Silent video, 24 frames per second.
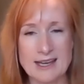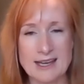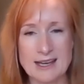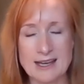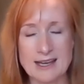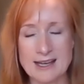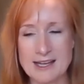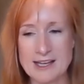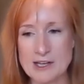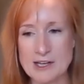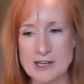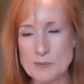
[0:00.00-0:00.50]

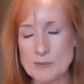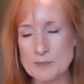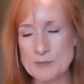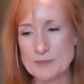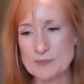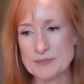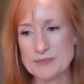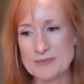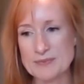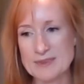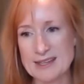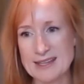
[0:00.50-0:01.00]

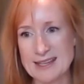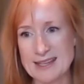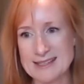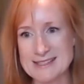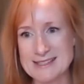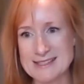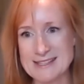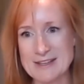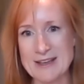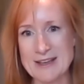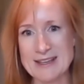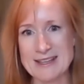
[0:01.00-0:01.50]
Um,
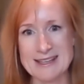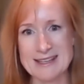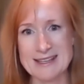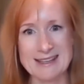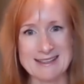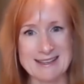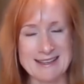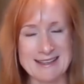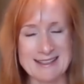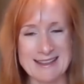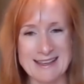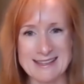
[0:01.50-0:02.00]
and so I, I,
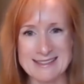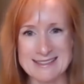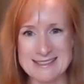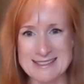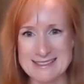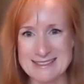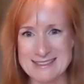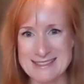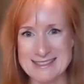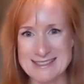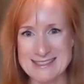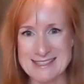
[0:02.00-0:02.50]
I
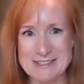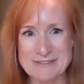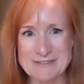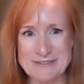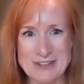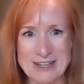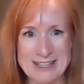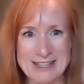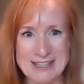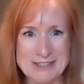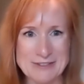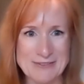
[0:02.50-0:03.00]
liked Dessa's
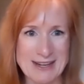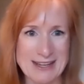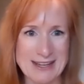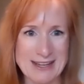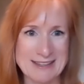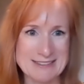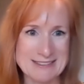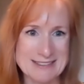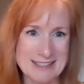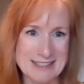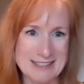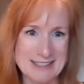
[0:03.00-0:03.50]
phrase
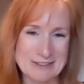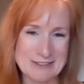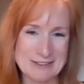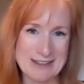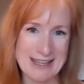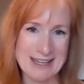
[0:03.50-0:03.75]
around, you know,